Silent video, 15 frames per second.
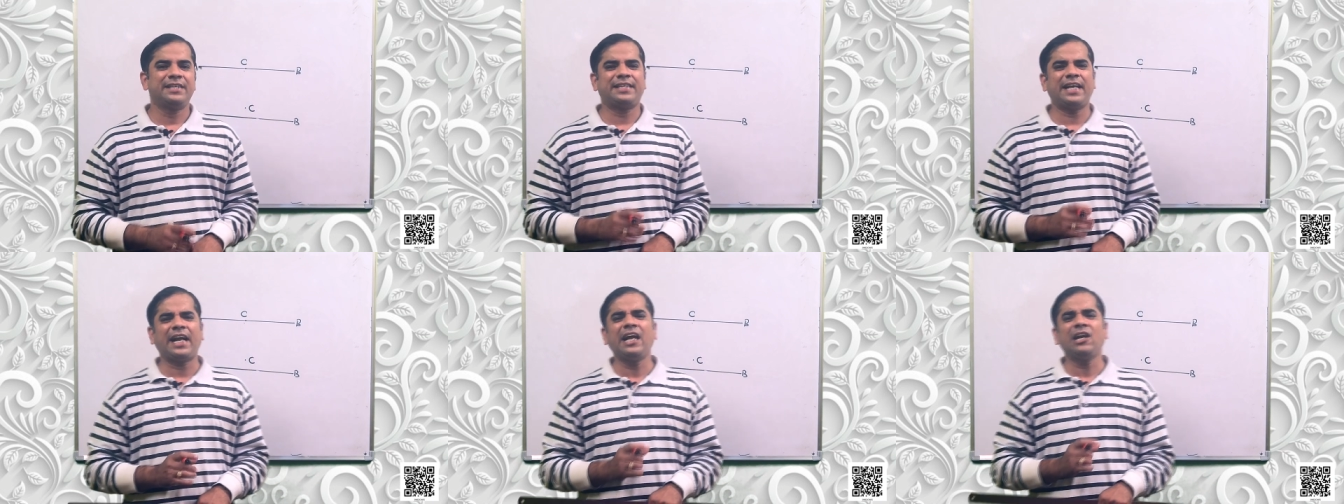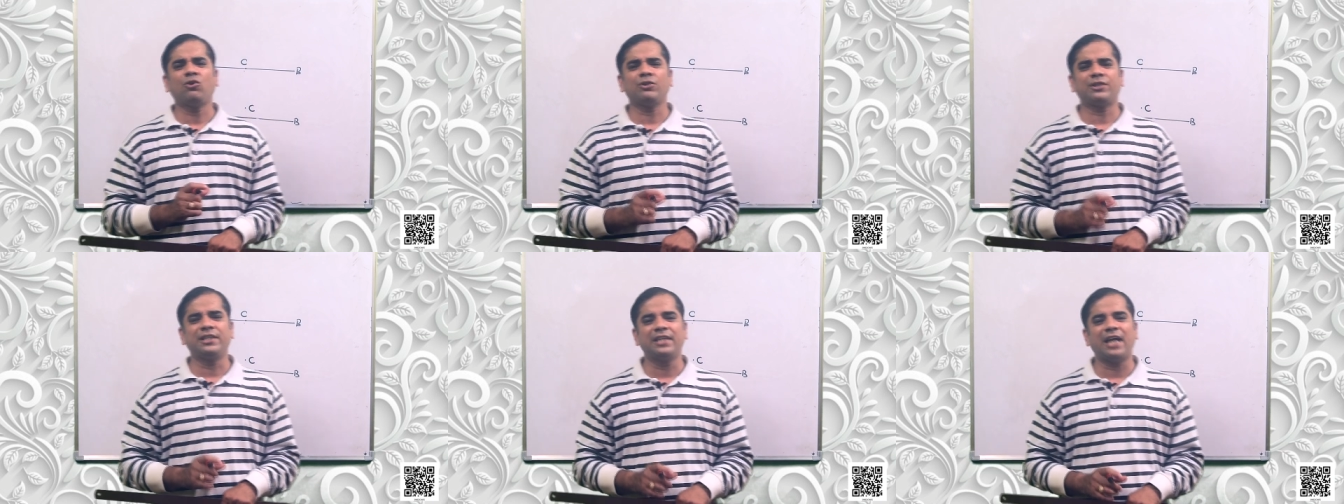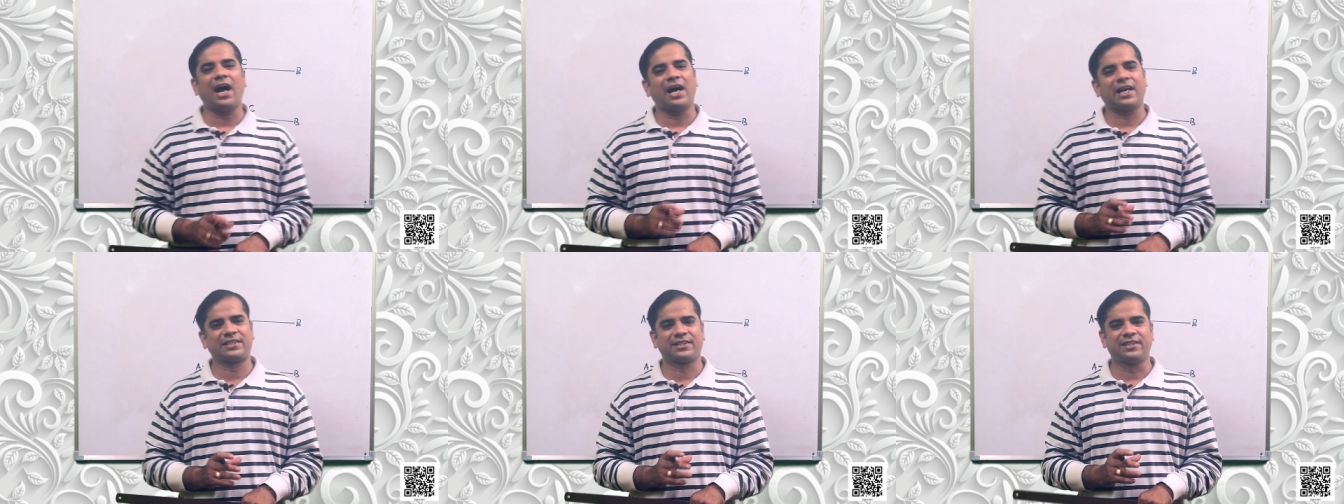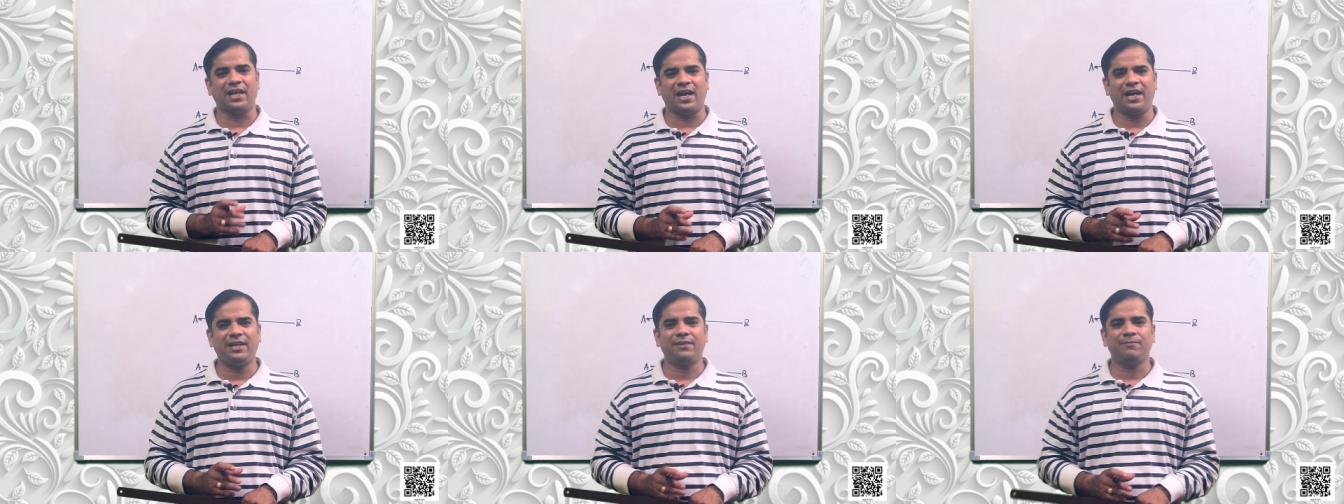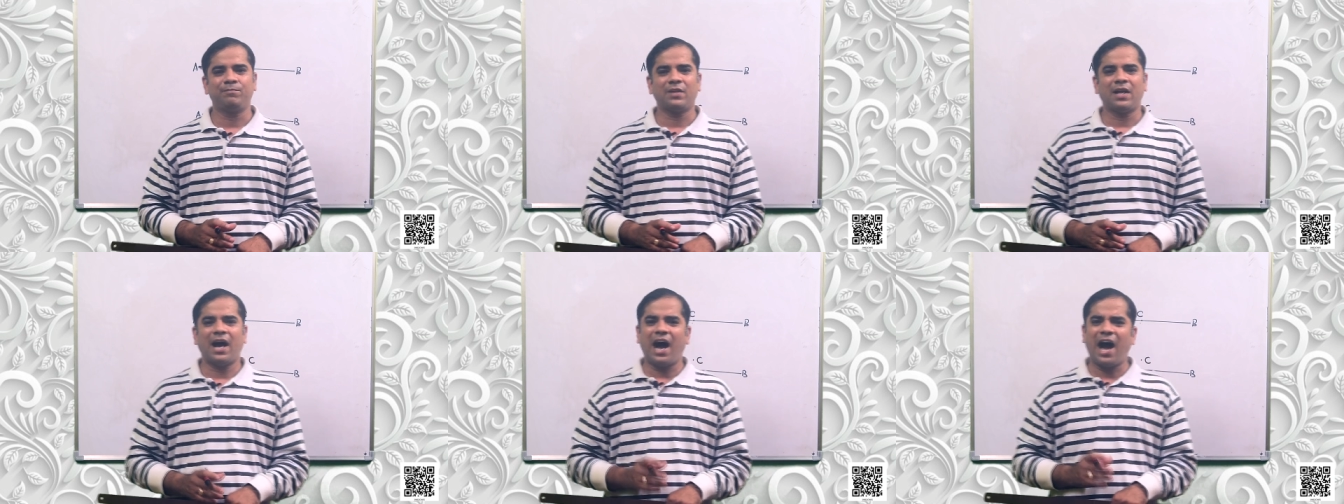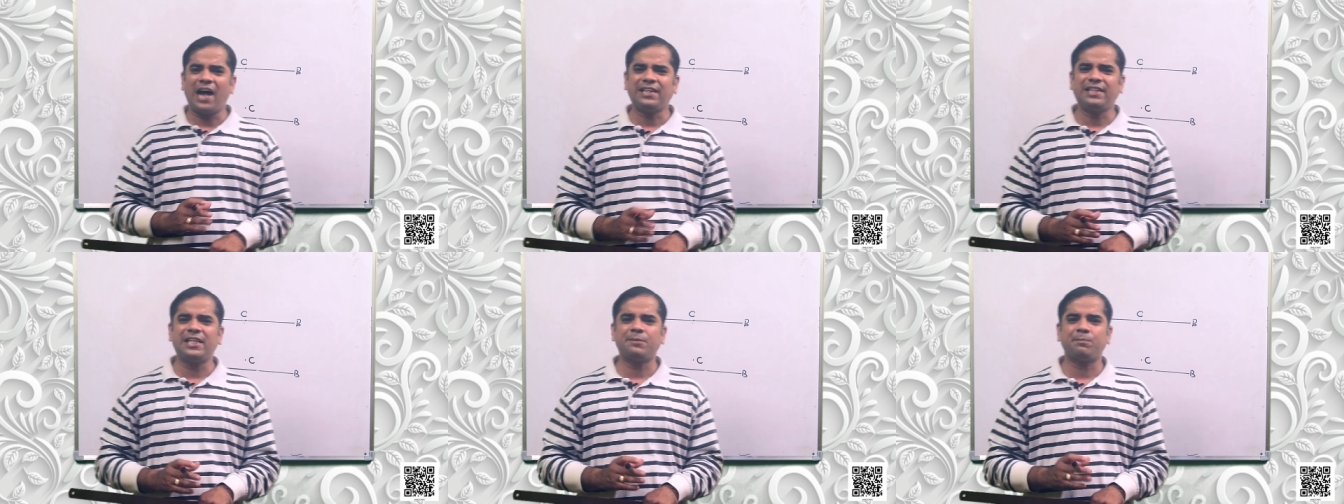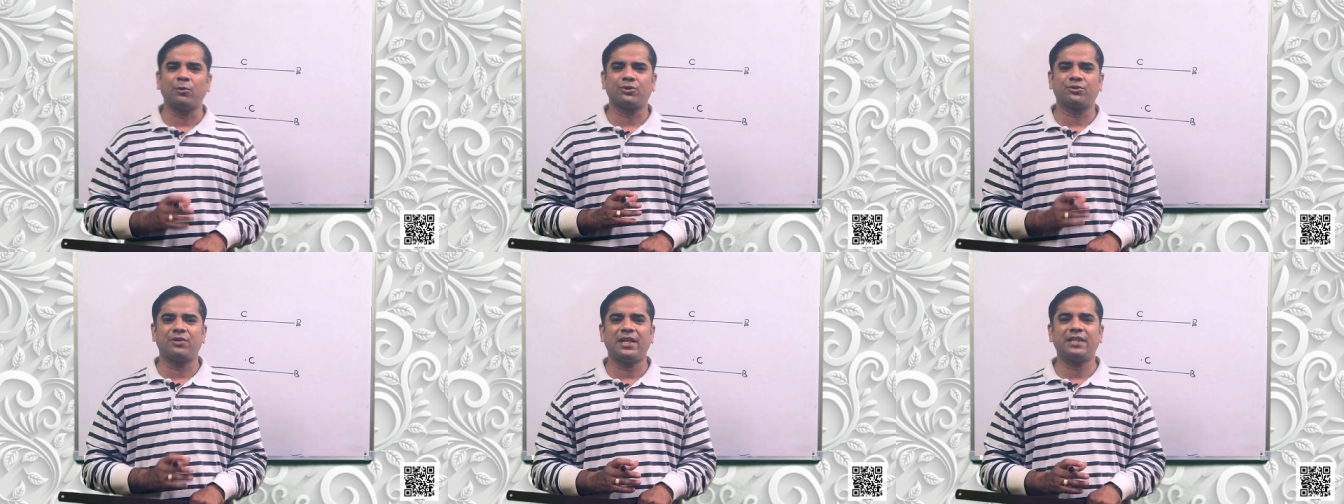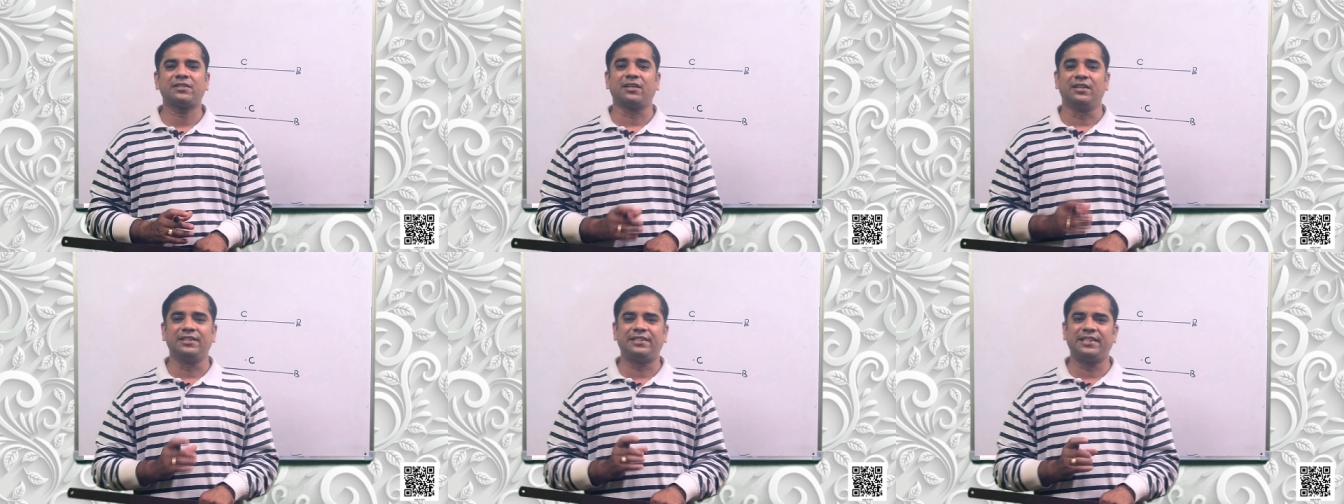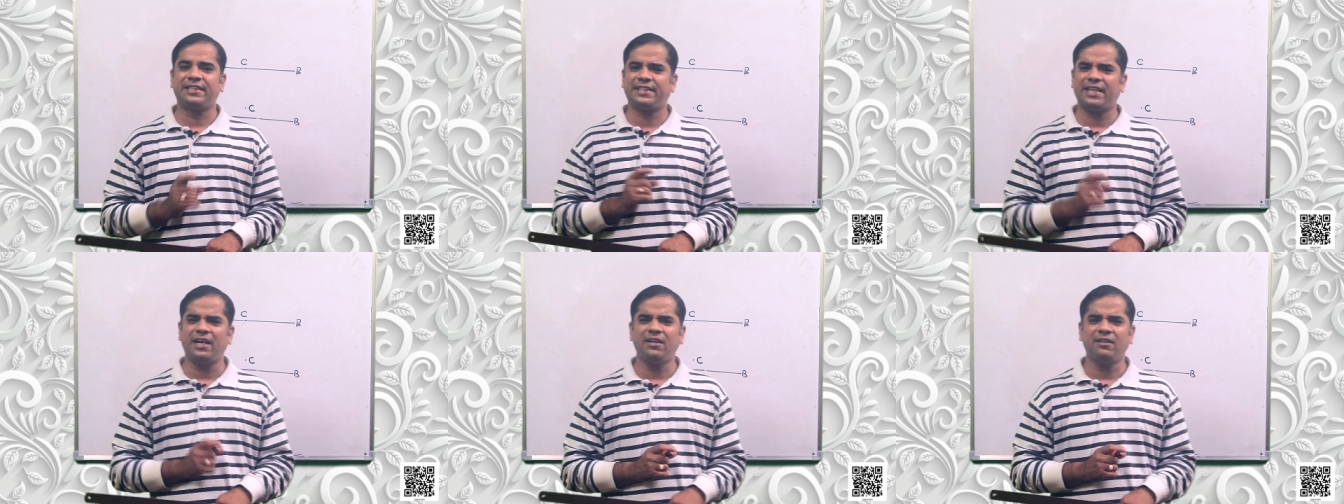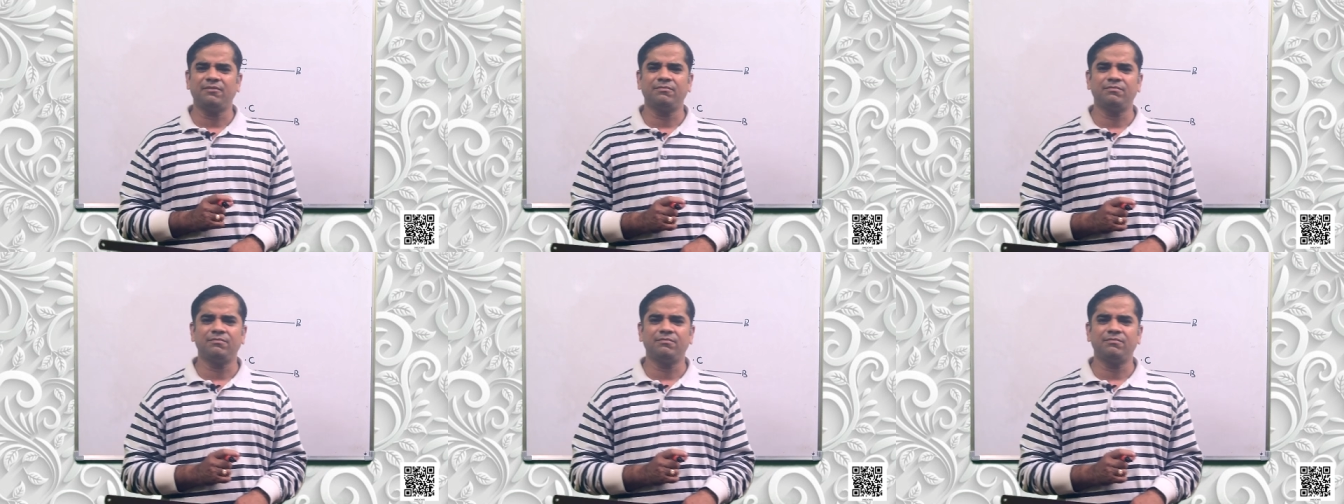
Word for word: Second question asks that are these postulates consistent?